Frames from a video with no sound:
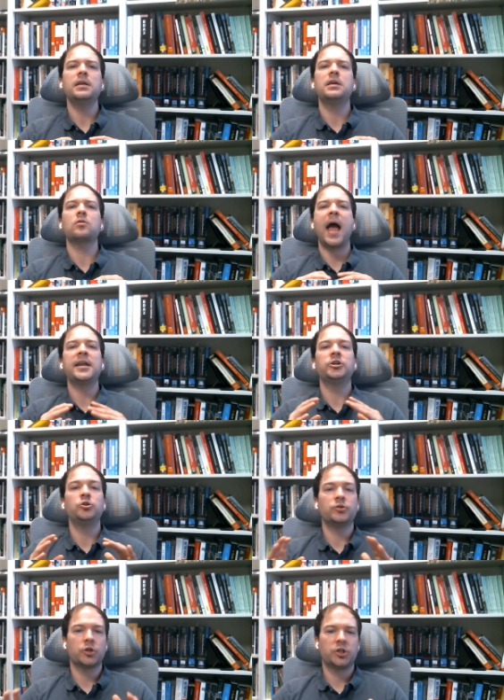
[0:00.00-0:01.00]
here,
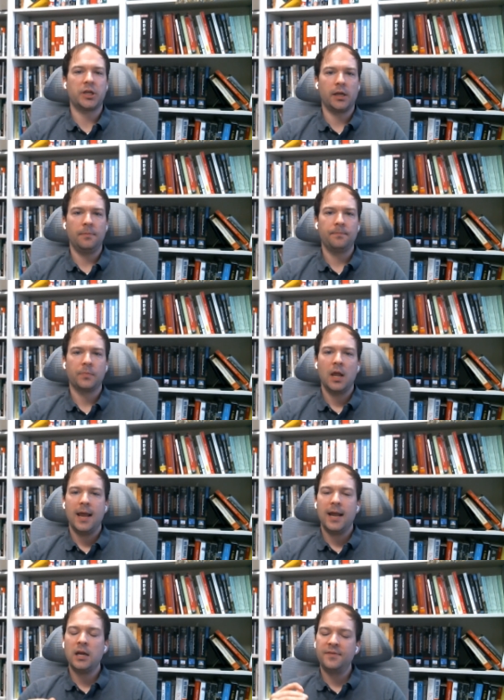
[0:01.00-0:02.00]
attitudes are sticky.
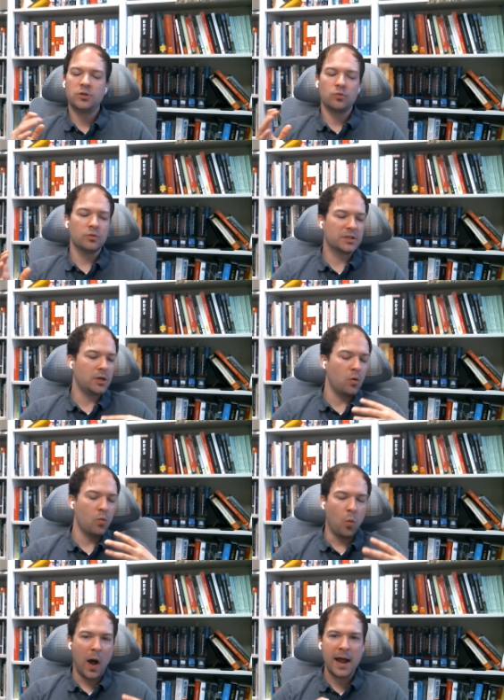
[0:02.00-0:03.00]
Individuals don't
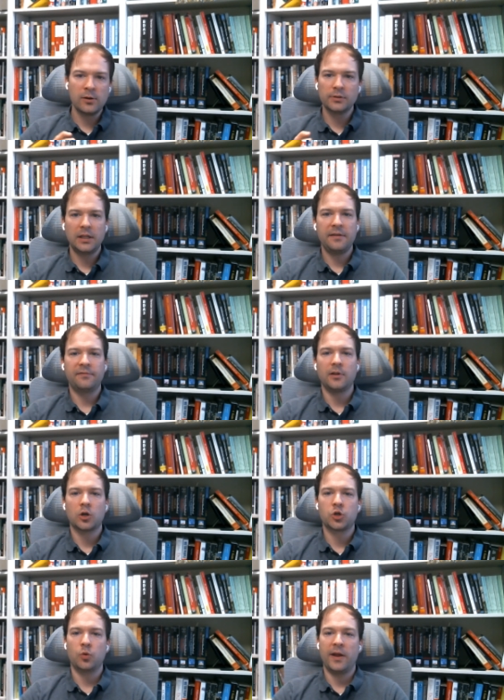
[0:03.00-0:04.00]
wildly
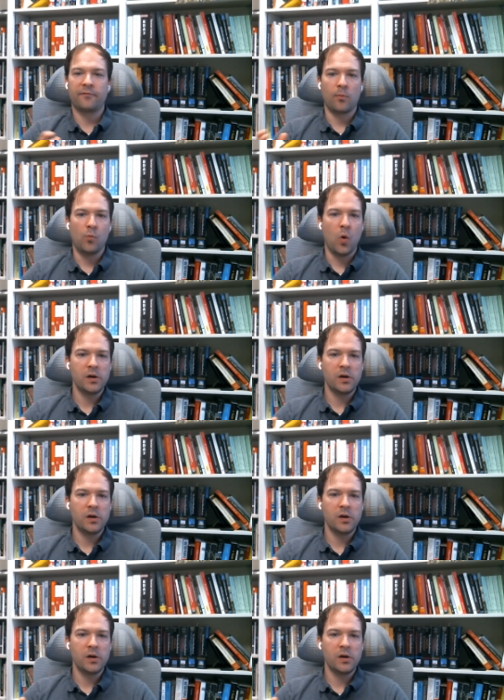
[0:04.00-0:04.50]
fluctuate from one